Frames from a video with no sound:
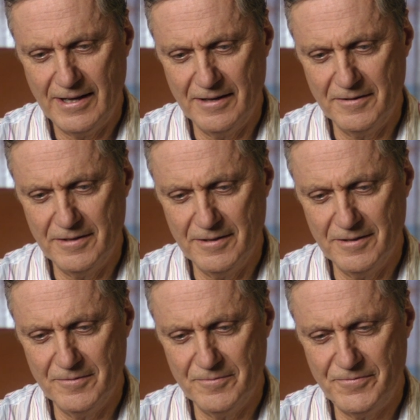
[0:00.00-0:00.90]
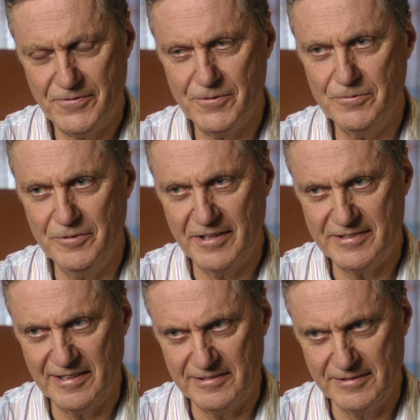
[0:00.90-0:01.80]
and food that
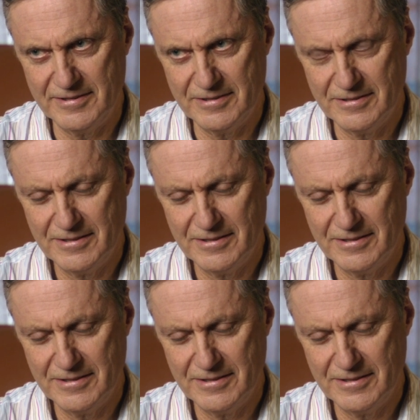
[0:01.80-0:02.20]
doesn't